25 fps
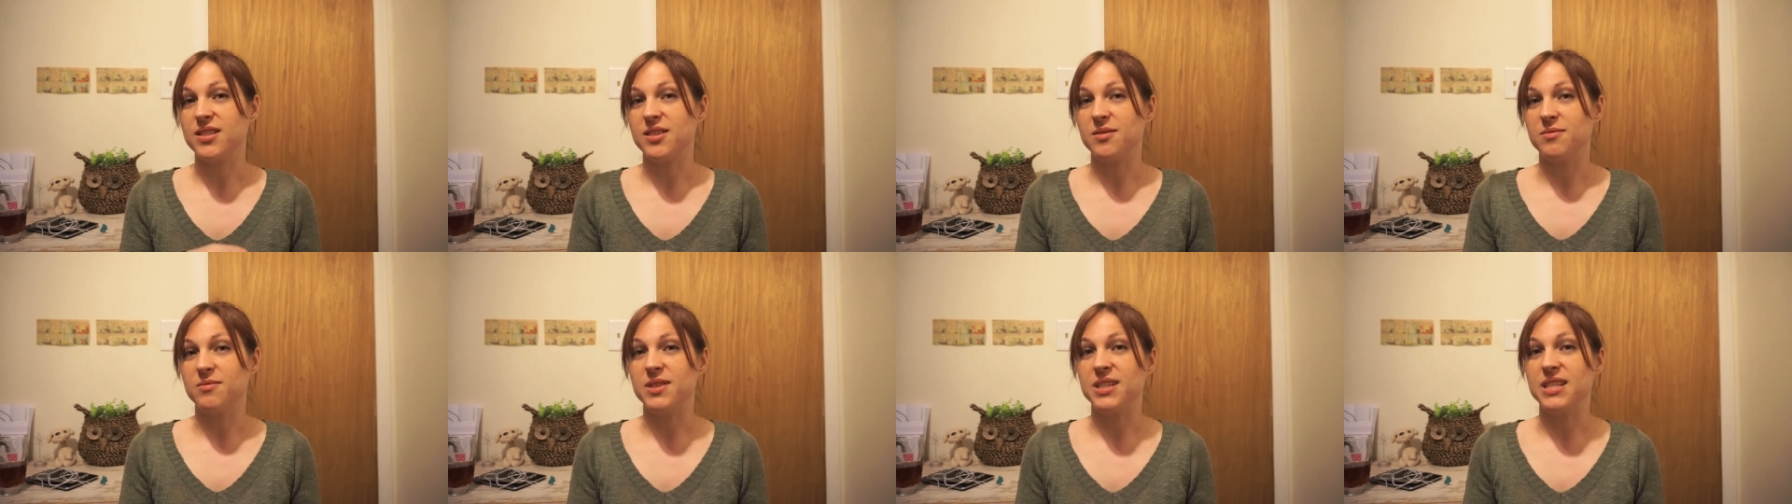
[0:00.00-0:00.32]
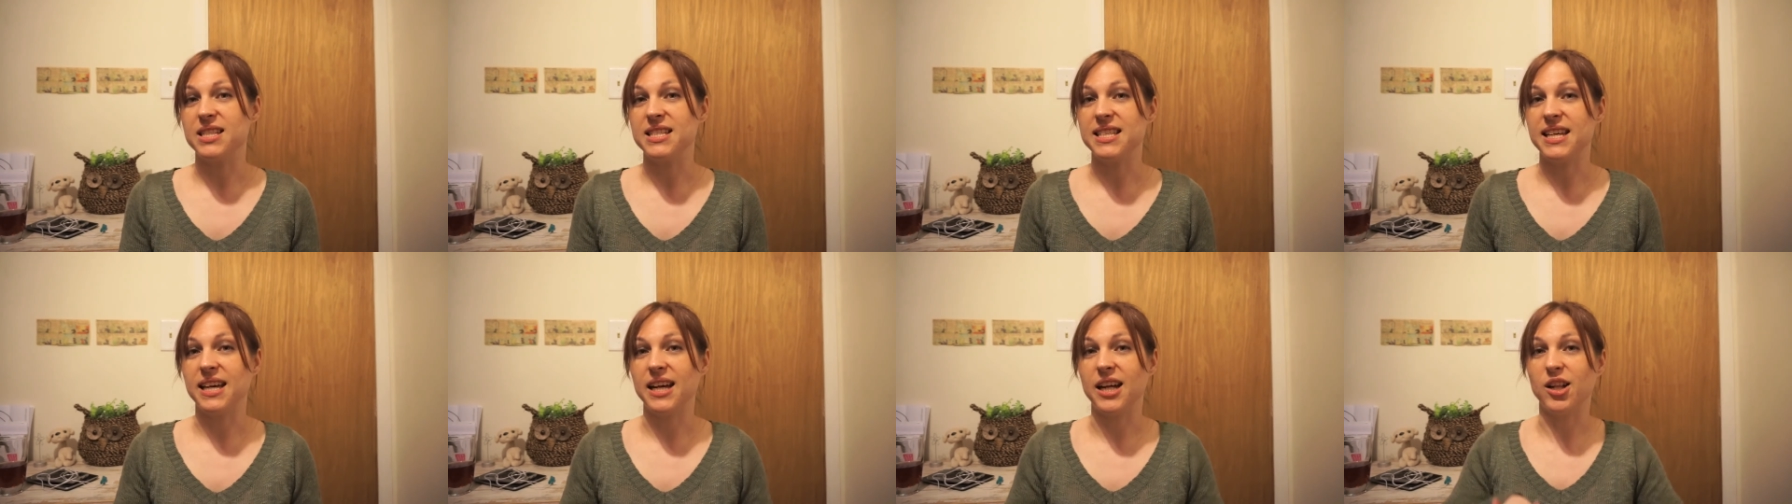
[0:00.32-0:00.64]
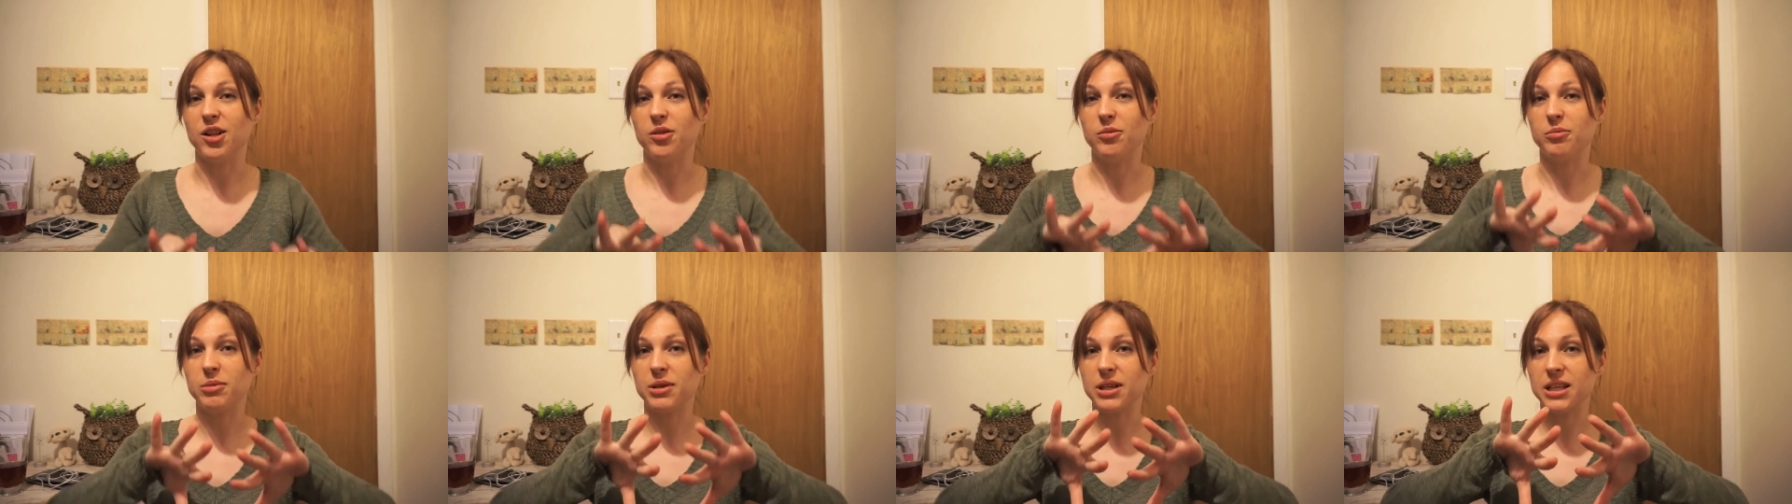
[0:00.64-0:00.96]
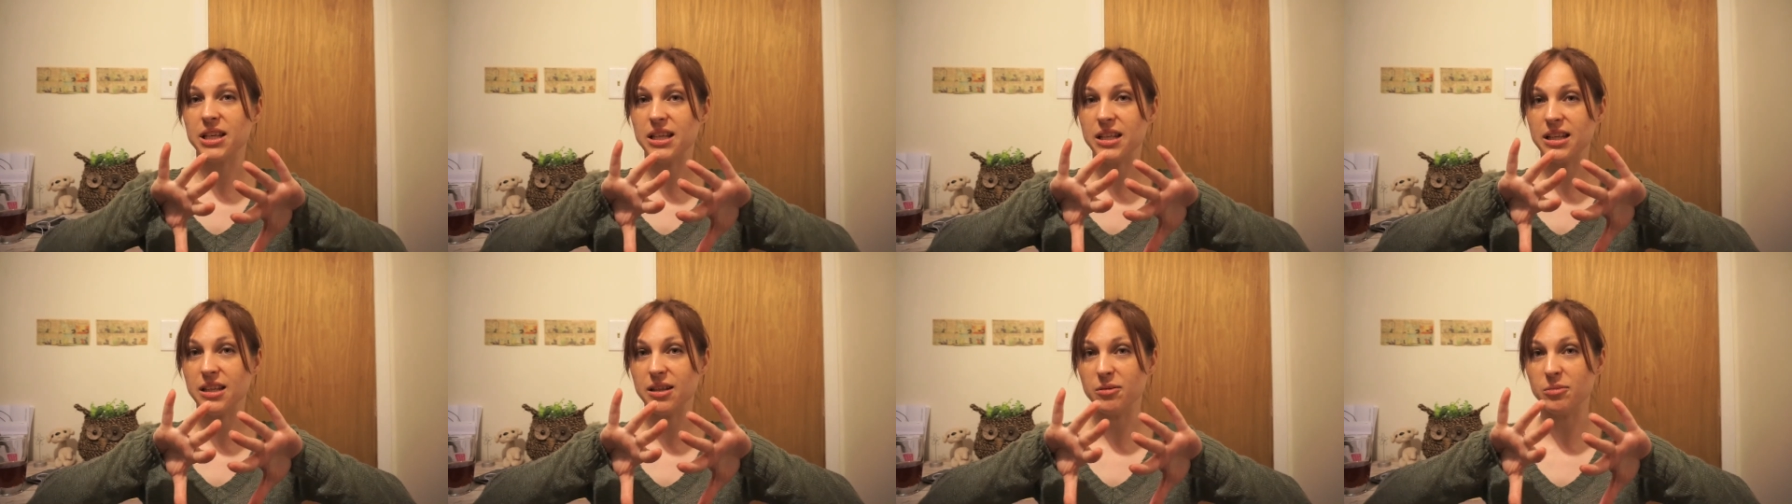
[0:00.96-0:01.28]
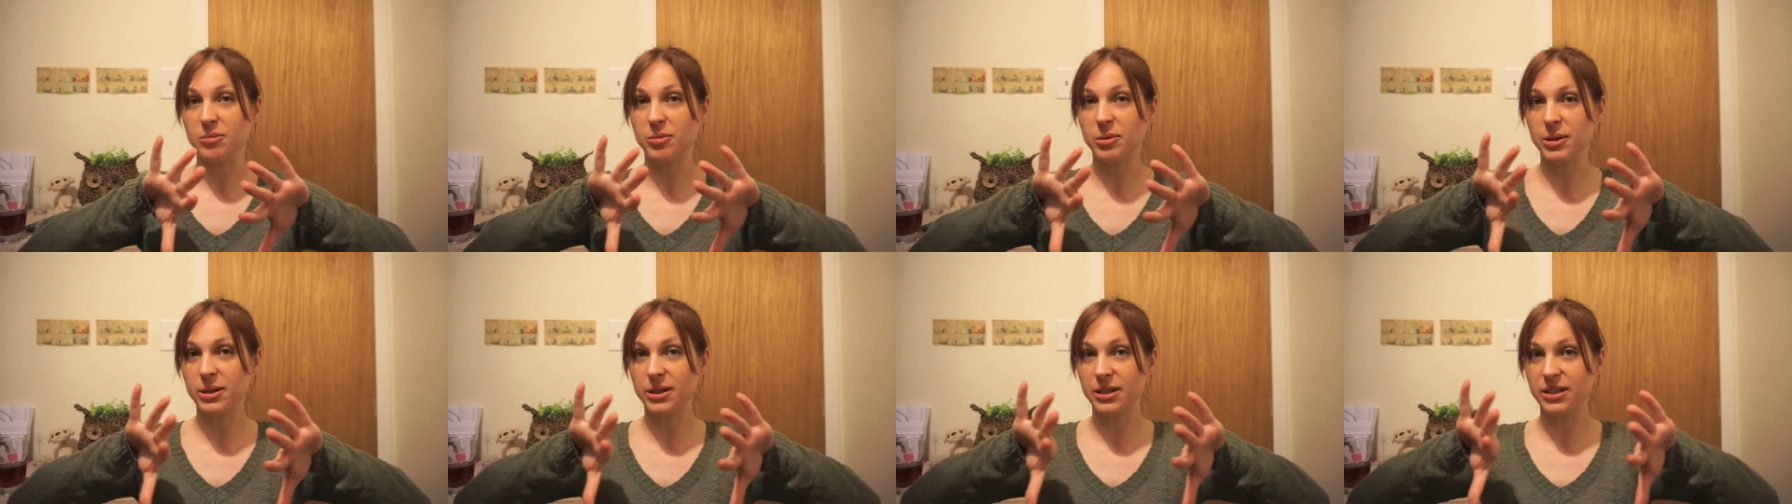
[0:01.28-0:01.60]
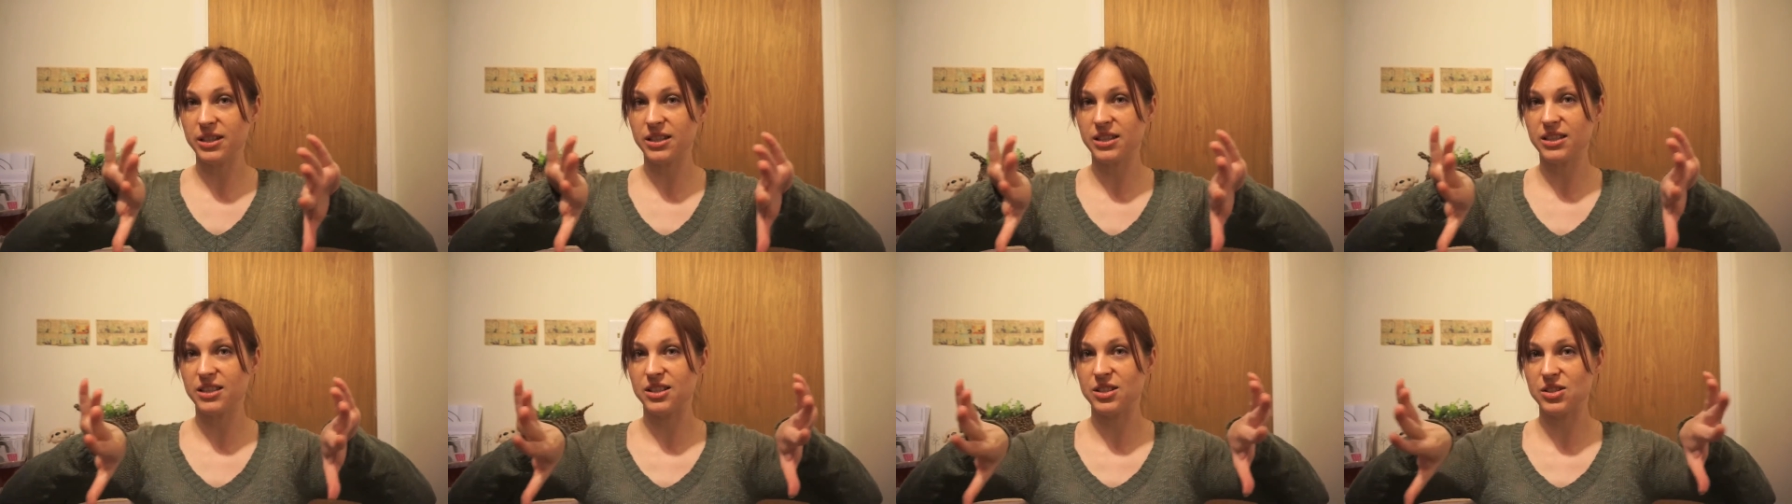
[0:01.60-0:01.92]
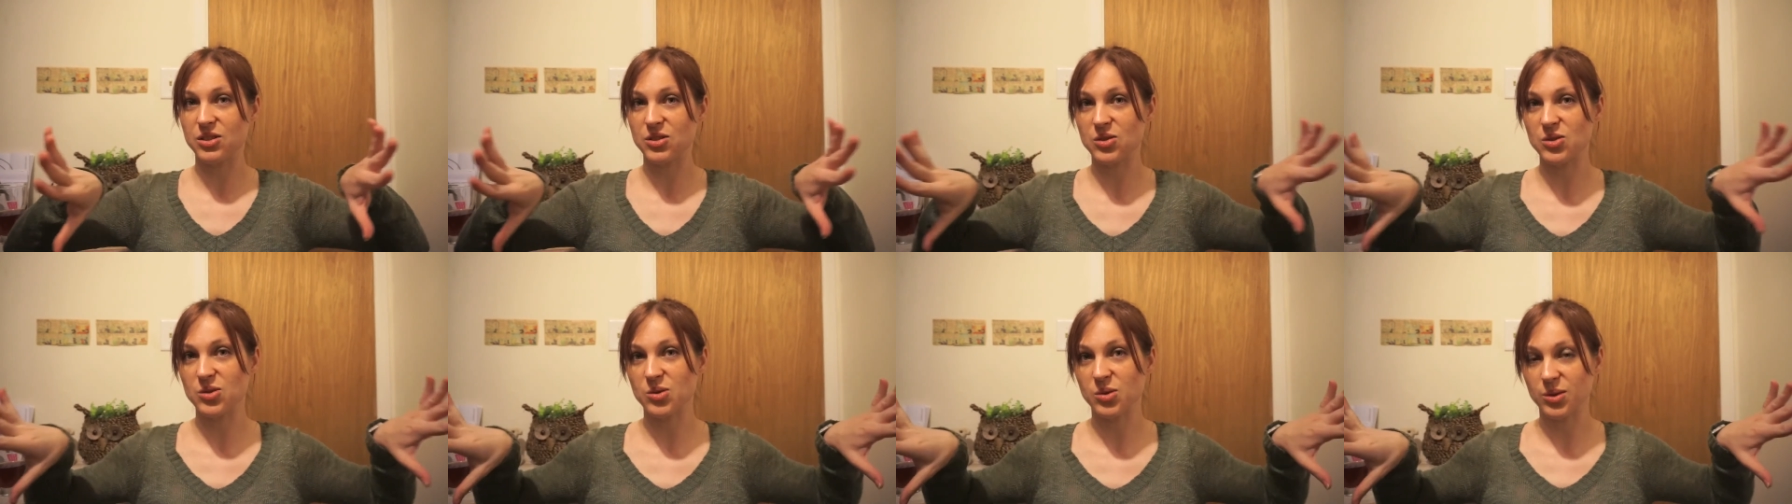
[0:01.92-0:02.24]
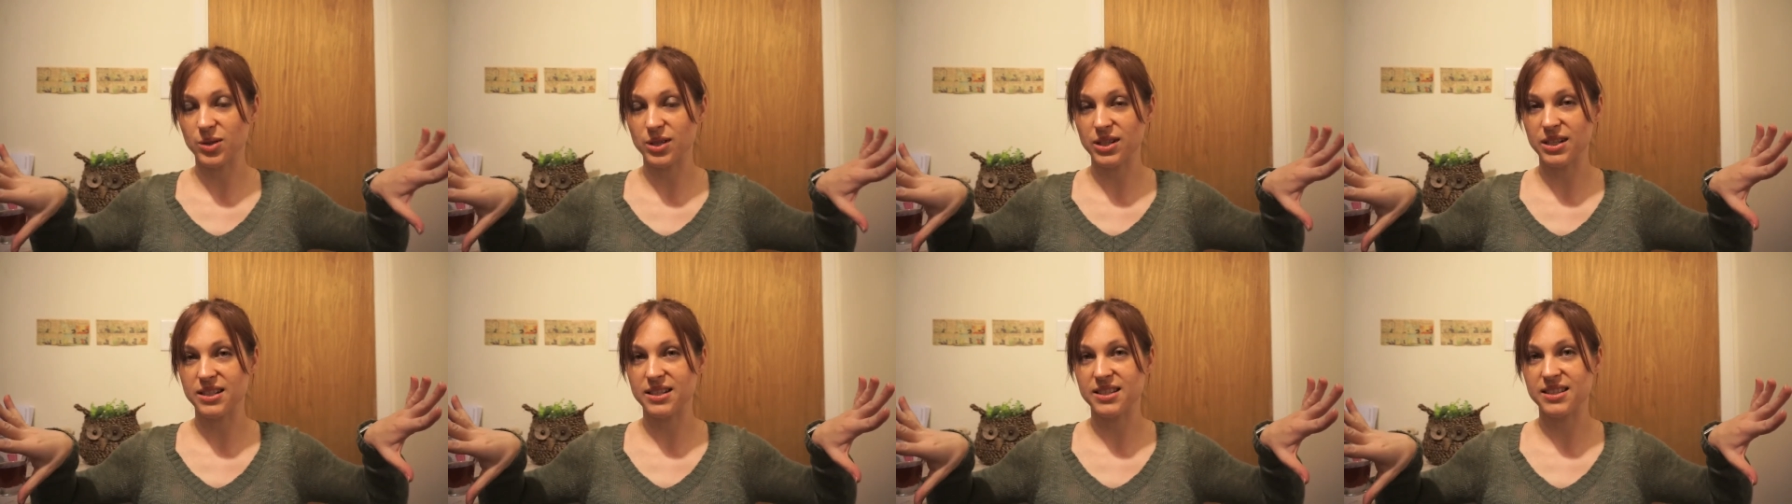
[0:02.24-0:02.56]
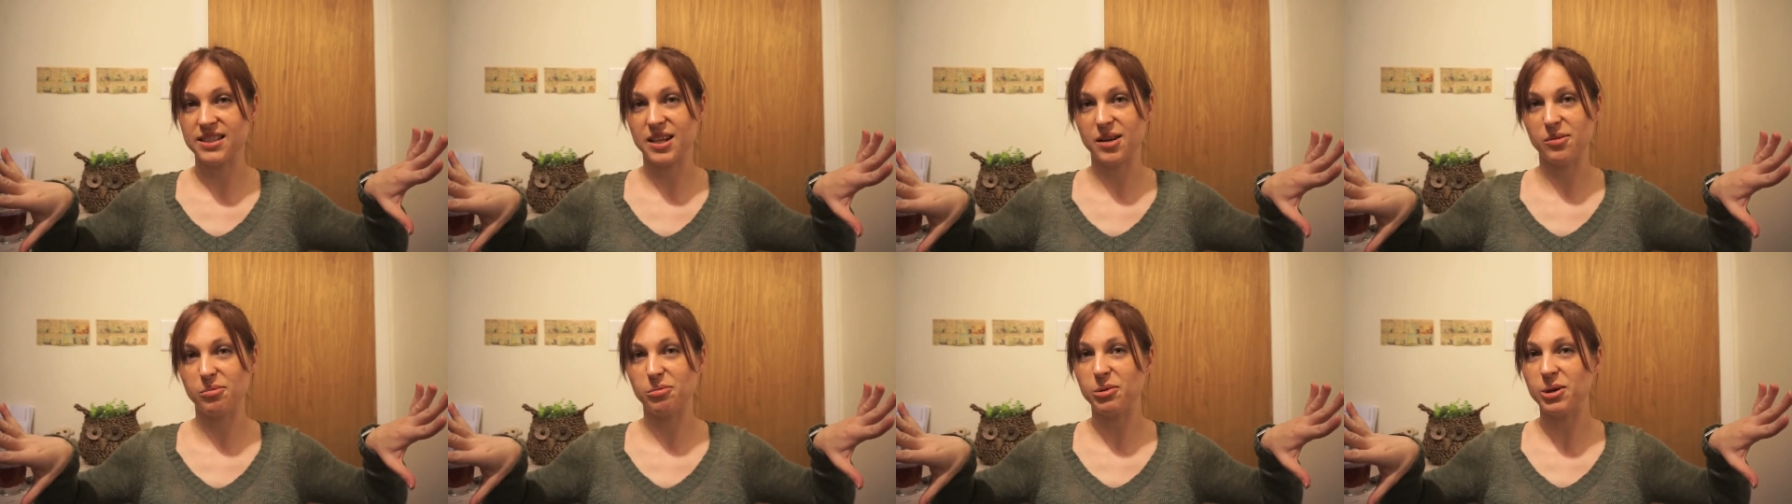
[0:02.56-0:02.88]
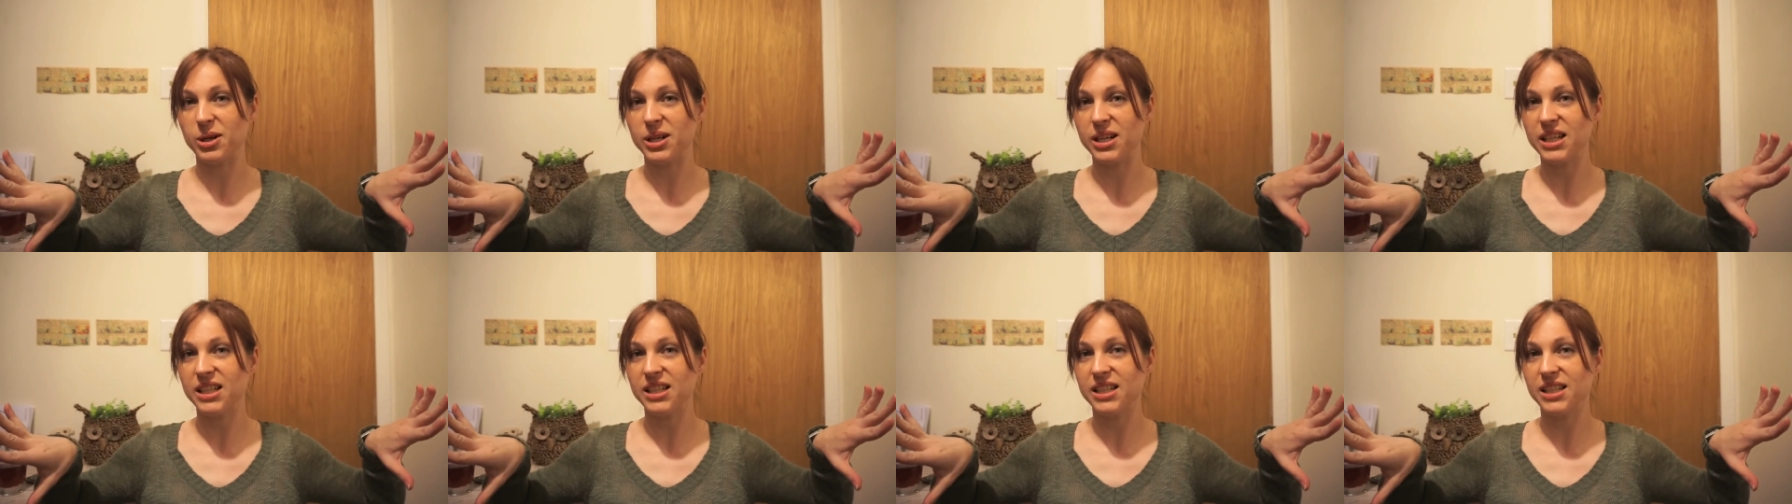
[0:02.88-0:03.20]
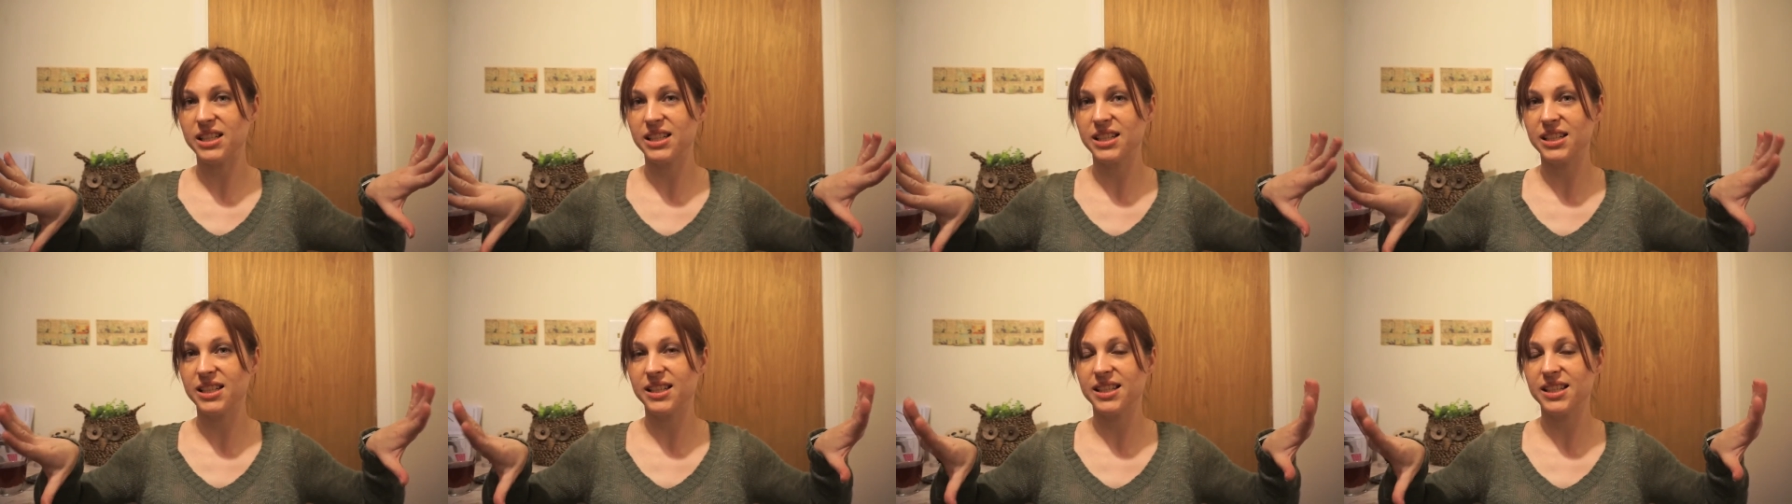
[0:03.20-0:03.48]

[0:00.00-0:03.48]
something to help keep the story separate,